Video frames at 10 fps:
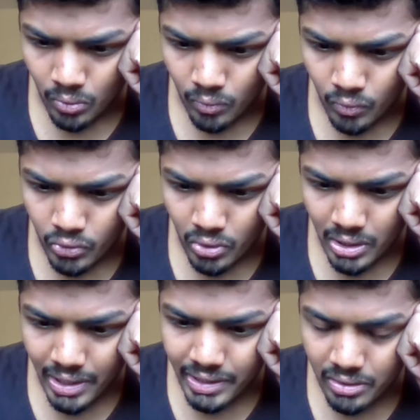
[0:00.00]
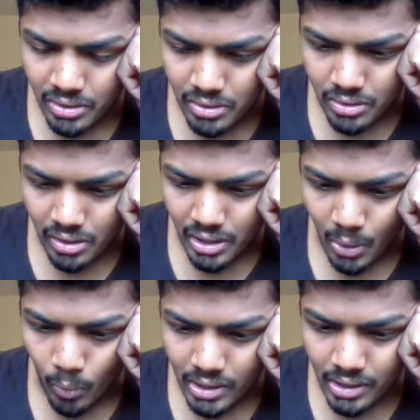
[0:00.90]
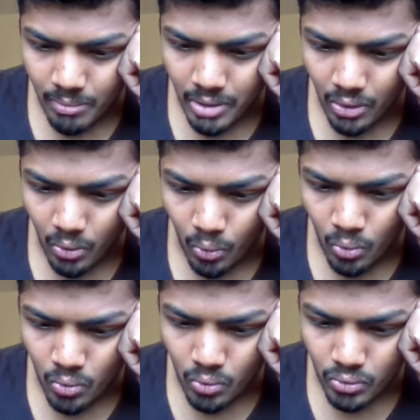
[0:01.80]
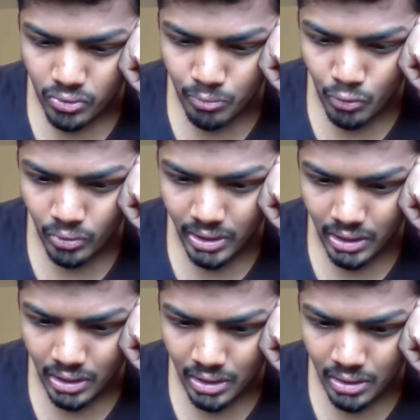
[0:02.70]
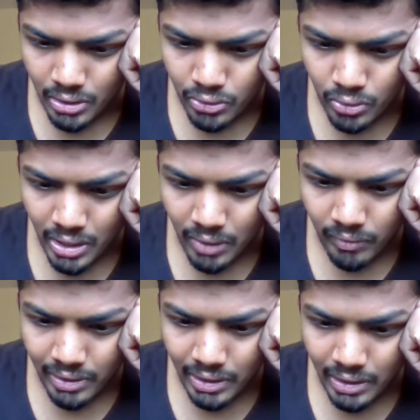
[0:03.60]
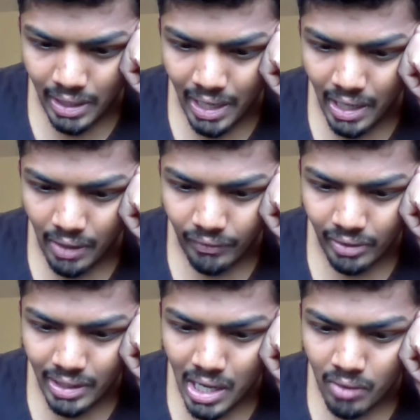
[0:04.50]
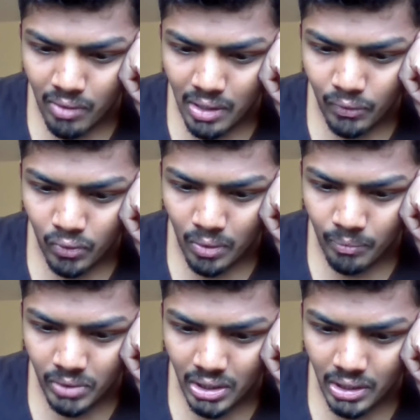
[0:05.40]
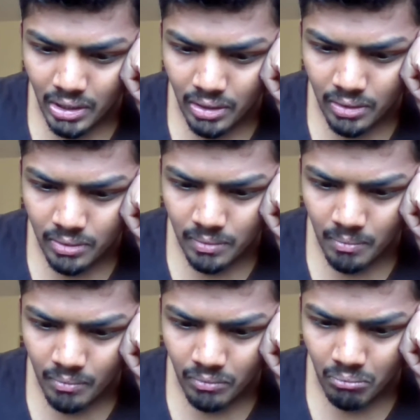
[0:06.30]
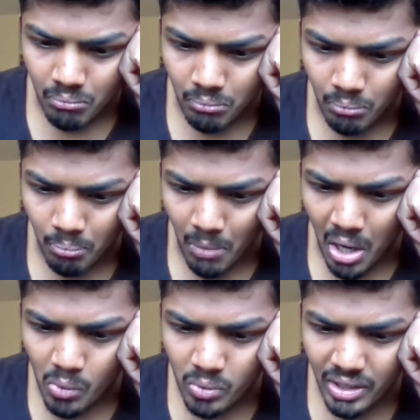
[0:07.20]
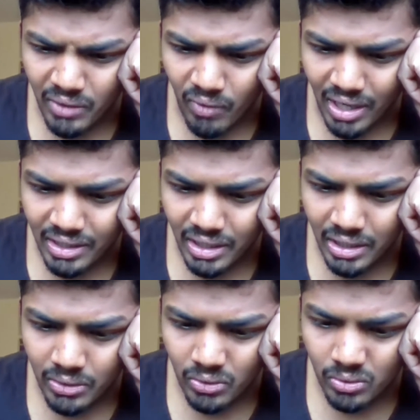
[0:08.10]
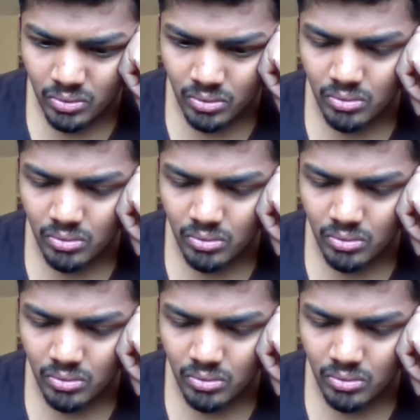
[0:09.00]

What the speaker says: Would you like a welcome drink? Oh, smoothie. Today we have lava from the Maori volcano.